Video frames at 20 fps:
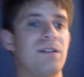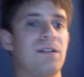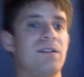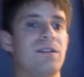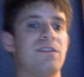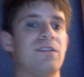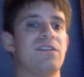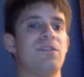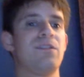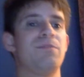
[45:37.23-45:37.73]

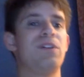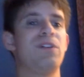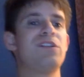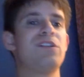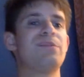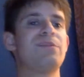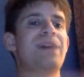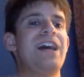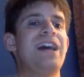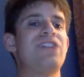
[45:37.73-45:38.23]
So
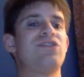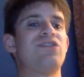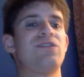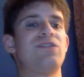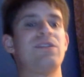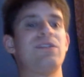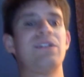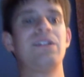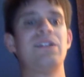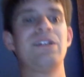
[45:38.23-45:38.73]
post-match,
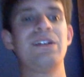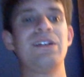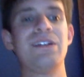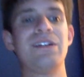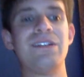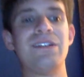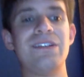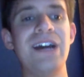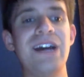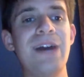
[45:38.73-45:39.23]

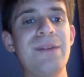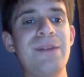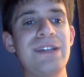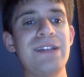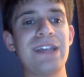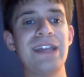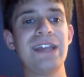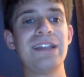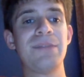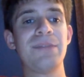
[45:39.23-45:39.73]
Dominik
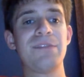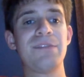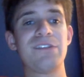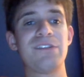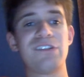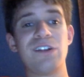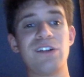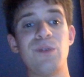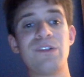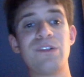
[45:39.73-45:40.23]
ended up
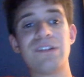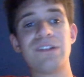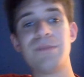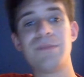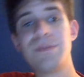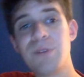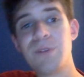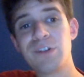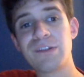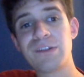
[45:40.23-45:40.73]
showing some
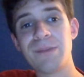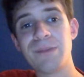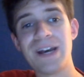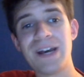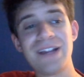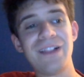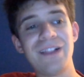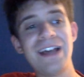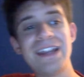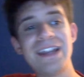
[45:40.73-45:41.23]
emotion by
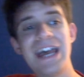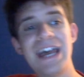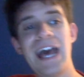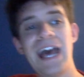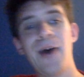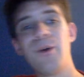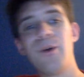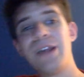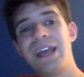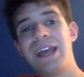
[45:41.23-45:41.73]
letting
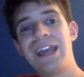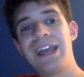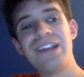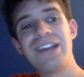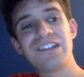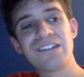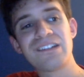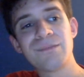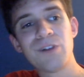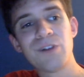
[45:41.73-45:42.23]
out a
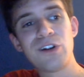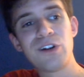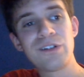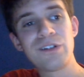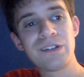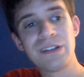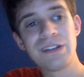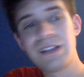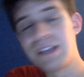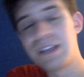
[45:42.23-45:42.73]

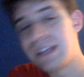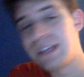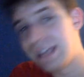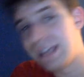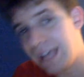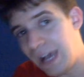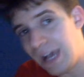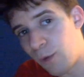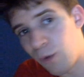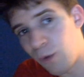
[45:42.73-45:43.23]
smirk
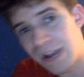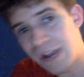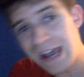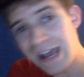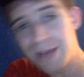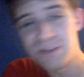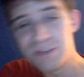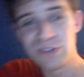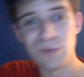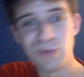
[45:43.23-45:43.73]
at what
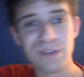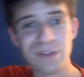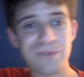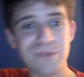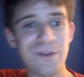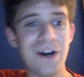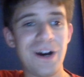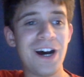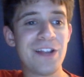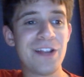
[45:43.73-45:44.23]
happened to his
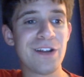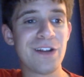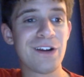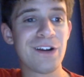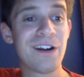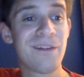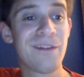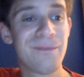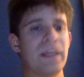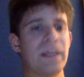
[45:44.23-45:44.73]

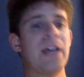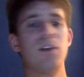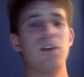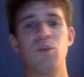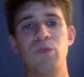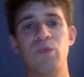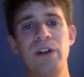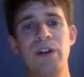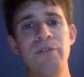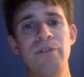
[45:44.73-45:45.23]
father.
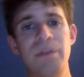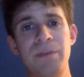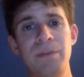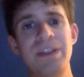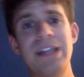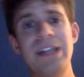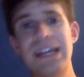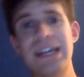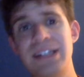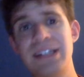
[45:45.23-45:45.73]
Rhea Ripley
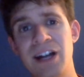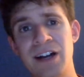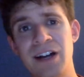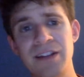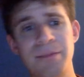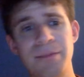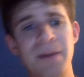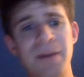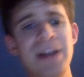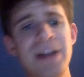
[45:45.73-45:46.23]
then got on
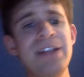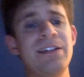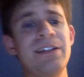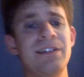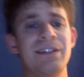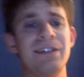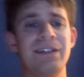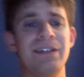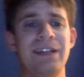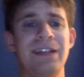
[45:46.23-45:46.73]
the
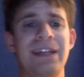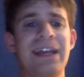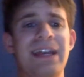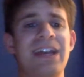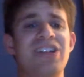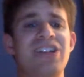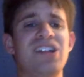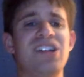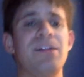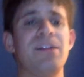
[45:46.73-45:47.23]
mic,
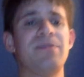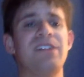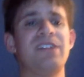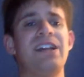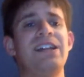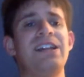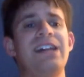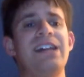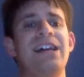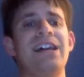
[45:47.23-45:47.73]
and she ended up
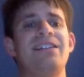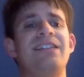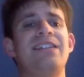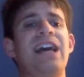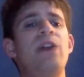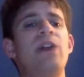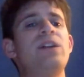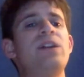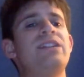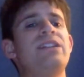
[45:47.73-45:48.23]
saying that
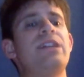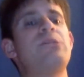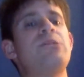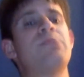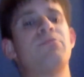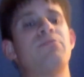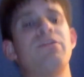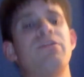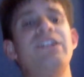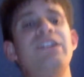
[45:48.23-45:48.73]
now that Damian
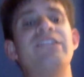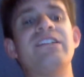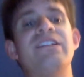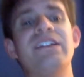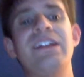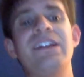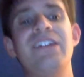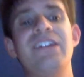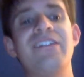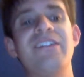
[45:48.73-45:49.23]
Priest
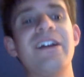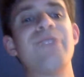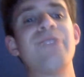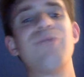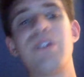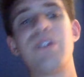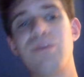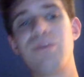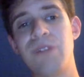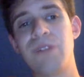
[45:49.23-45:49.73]
is done
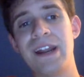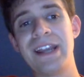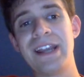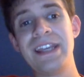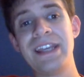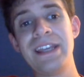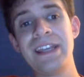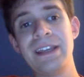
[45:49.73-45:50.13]
with Rey,